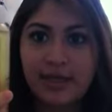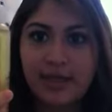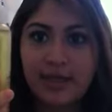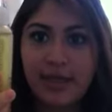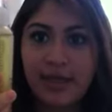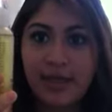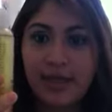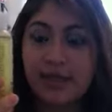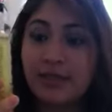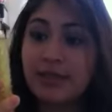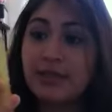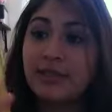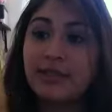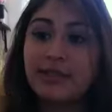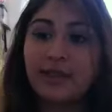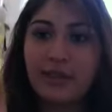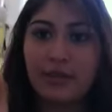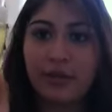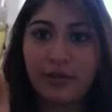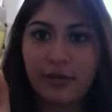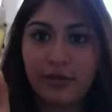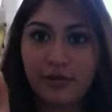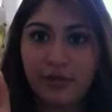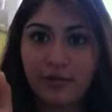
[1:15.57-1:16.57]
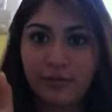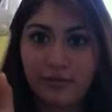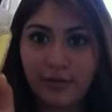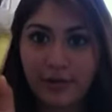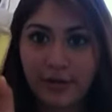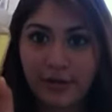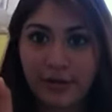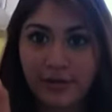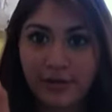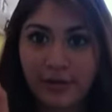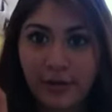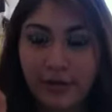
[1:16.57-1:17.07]
that this is actually the
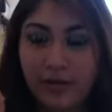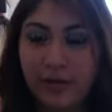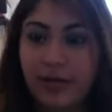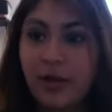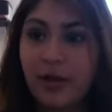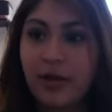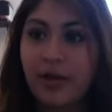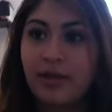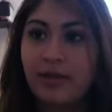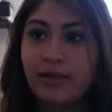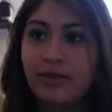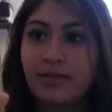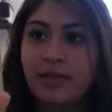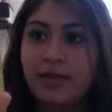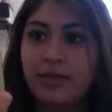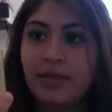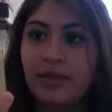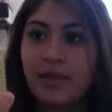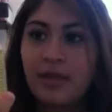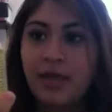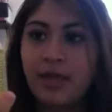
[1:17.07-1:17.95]
first bottle I use